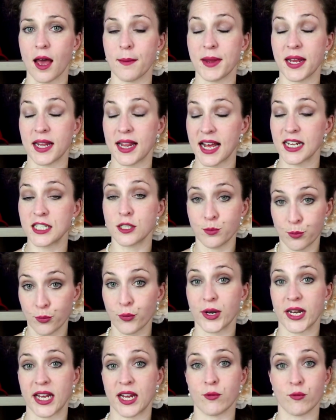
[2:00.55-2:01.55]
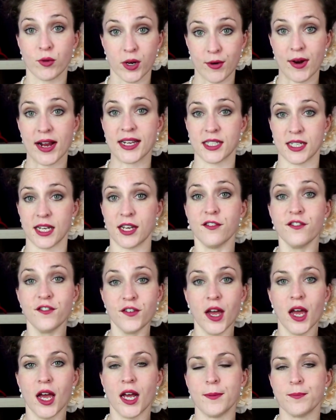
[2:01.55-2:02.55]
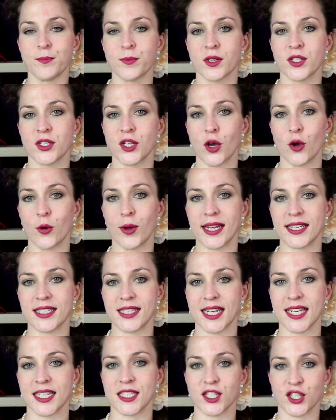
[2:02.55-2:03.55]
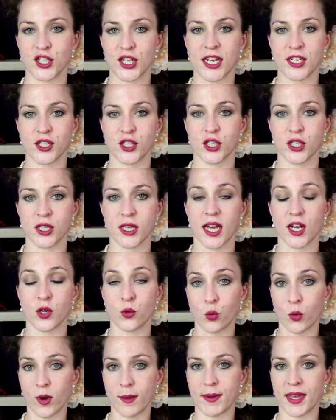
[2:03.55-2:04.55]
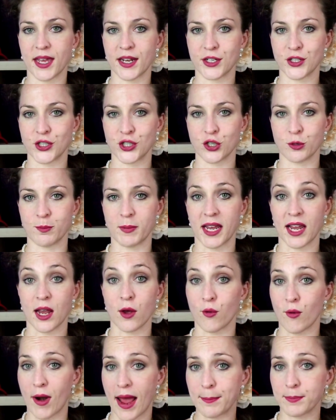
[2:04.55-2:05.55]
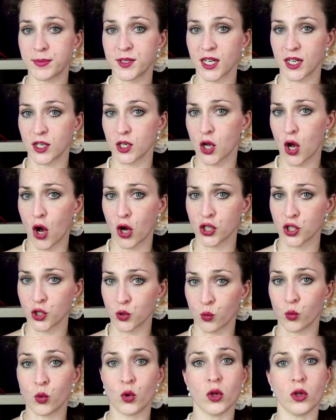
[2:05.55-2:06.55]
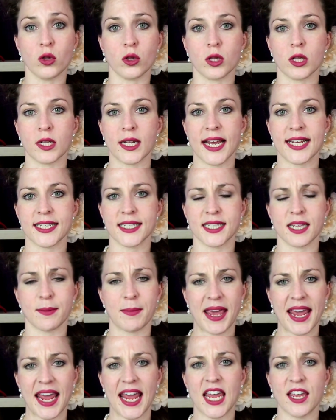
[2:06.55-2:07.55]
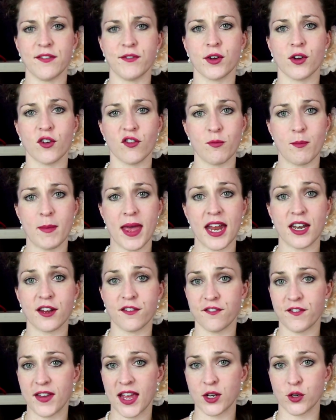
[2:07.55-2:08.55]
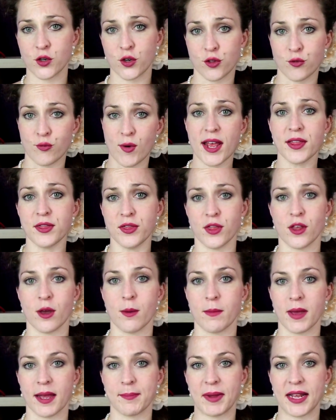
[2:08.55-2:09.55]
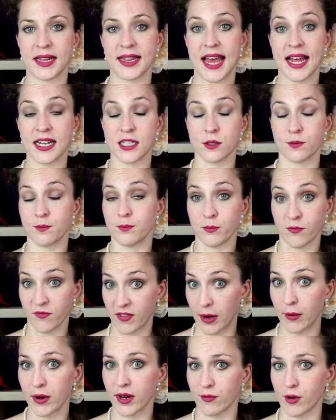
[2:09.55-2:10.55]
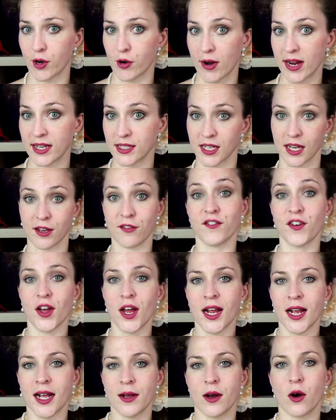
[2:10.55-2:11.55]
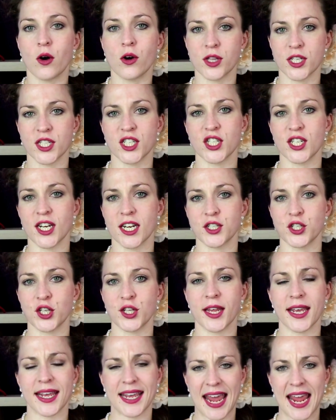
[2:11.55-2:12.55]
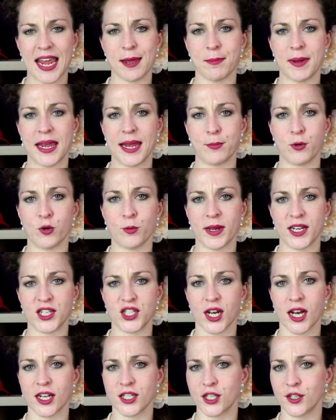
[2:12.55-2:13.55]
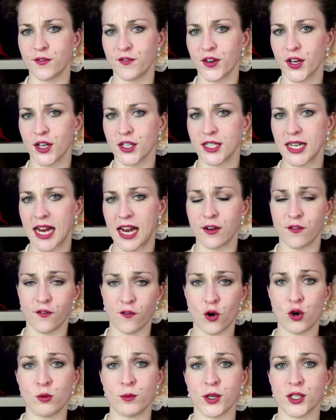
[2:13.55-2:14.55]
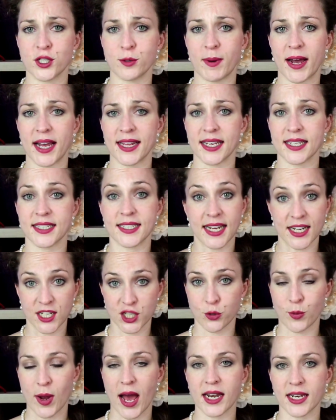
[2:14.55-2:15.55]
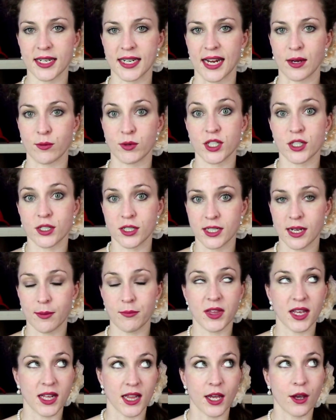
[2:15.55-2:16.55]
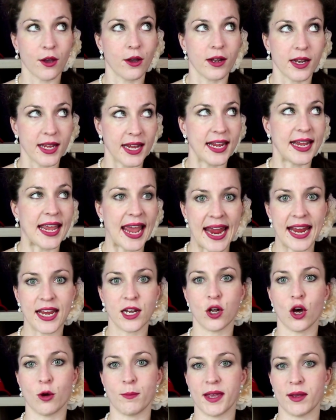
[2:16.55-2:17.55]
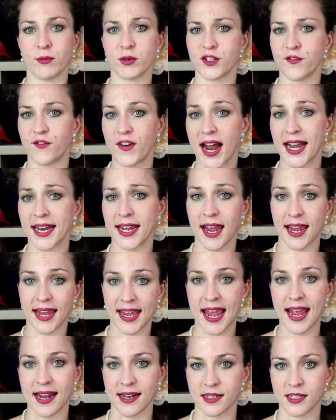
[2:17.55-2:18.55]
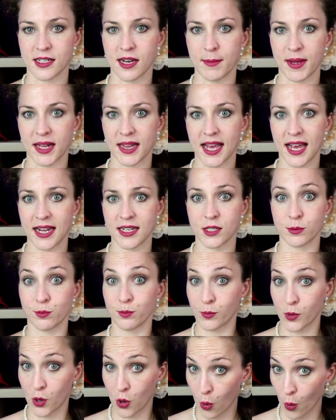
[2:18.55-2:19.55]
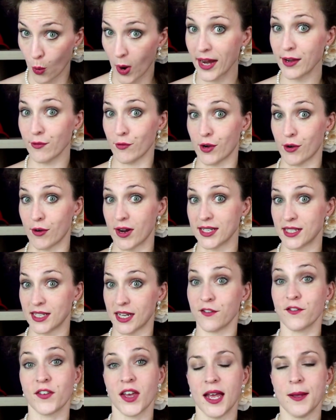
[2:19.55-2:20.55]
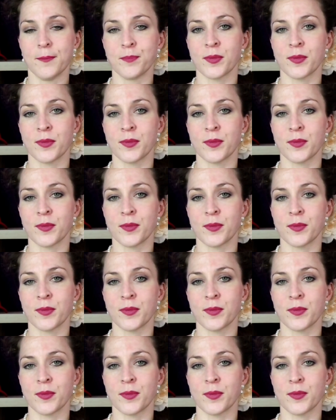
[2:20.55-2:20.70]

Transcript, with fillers: I mean, that's pretty regressive. So is the suggestion that women should be wrapped in cotton wool lest the behavior of men offend or threaten them. I mean, that's very regressive or the suggestion that gay people be judged first and foremost by their sexuality, which is something the early gay lobby was fighting against. I mean, that's quite regressive.